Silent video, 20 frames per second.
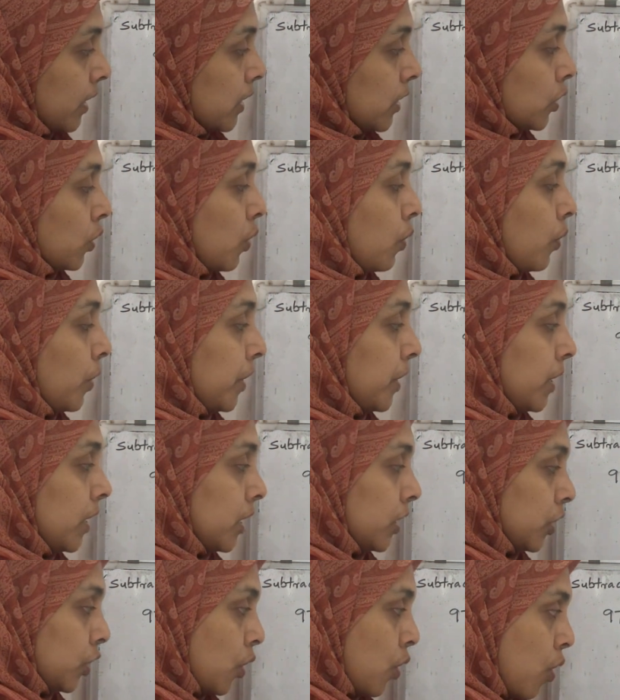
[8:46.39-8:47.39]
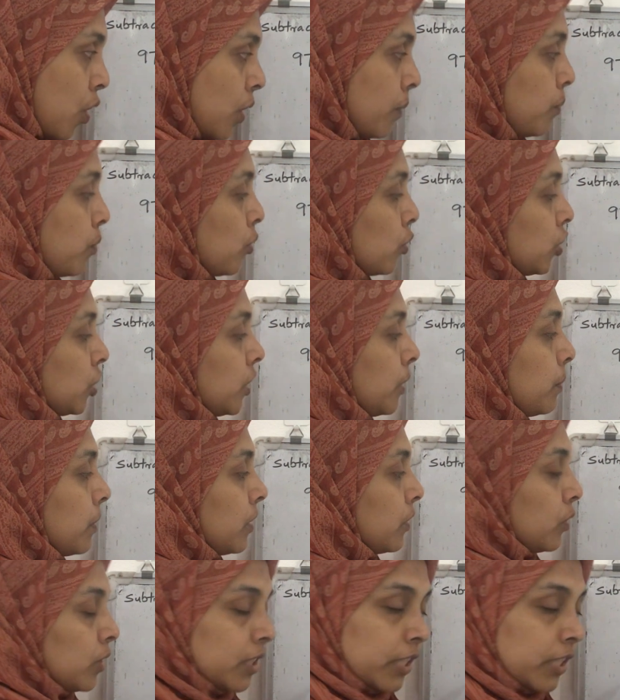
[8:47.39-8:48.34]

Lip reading: So it is not possible to